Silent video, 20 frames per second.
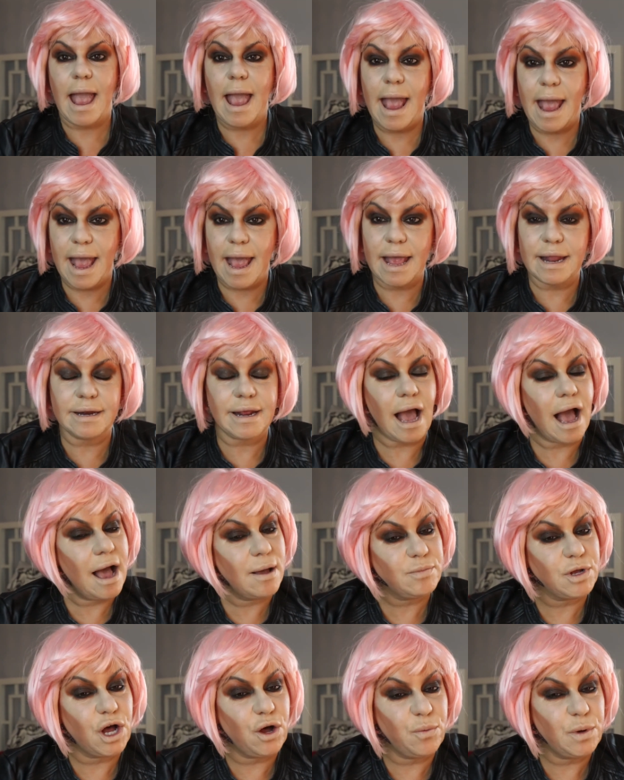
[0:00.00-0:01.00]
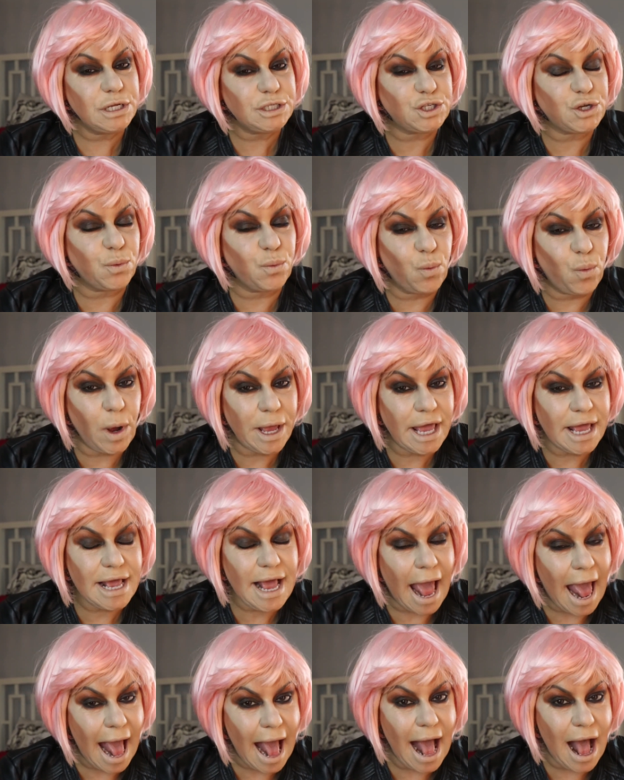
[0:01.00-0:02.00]
And I'm going to
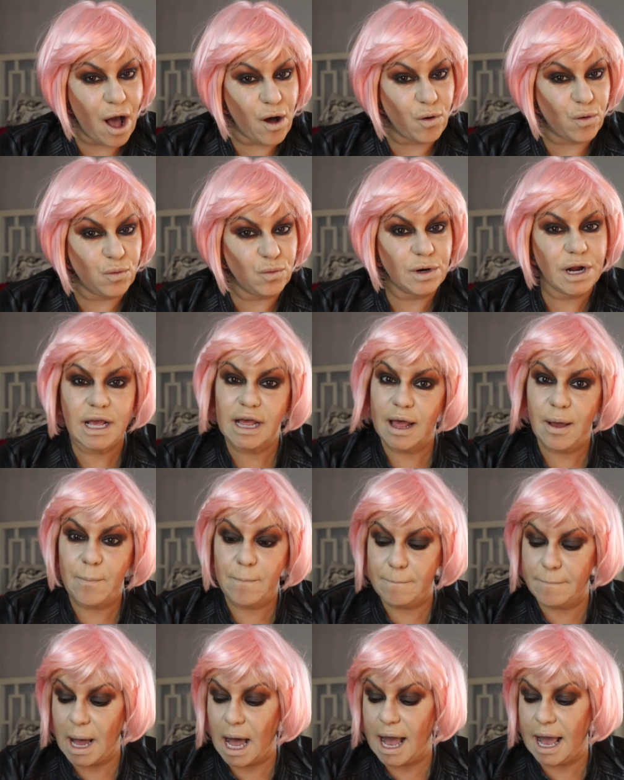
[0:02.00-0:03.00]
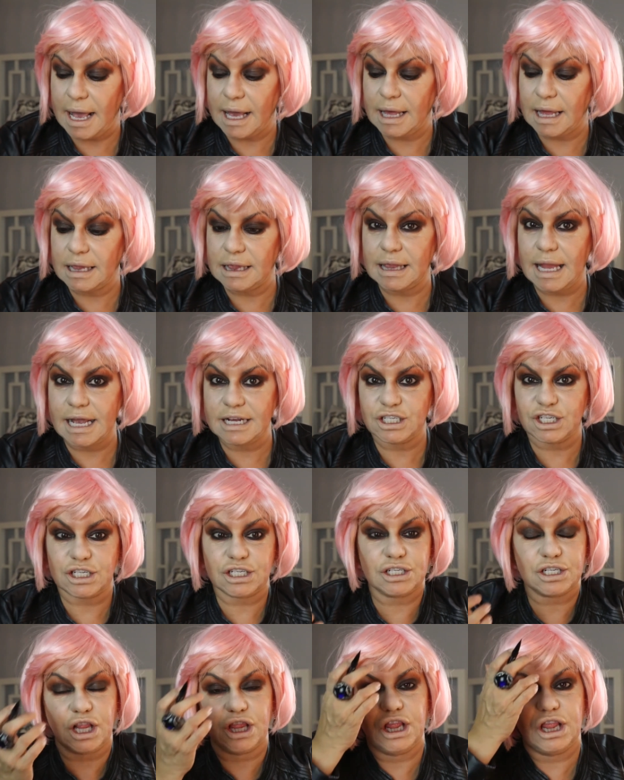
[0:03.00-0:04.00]
wing out my
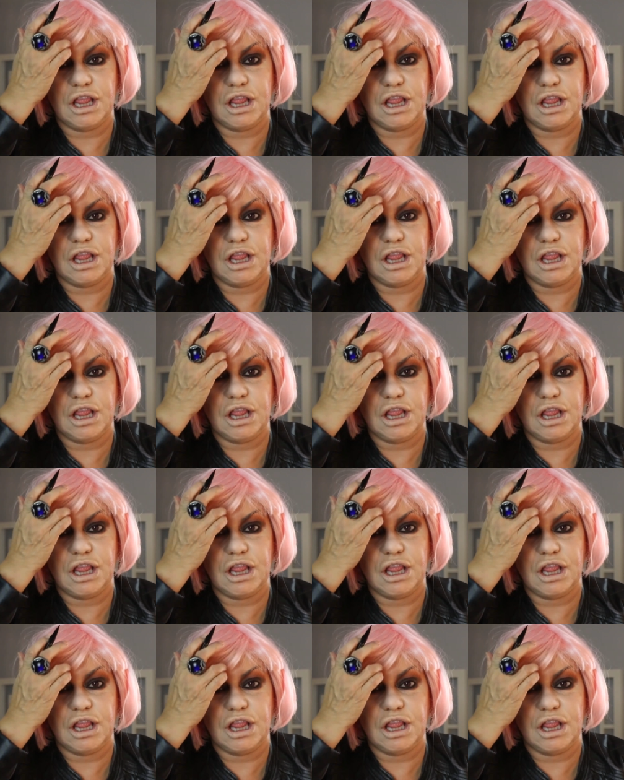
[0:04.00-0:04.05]
lash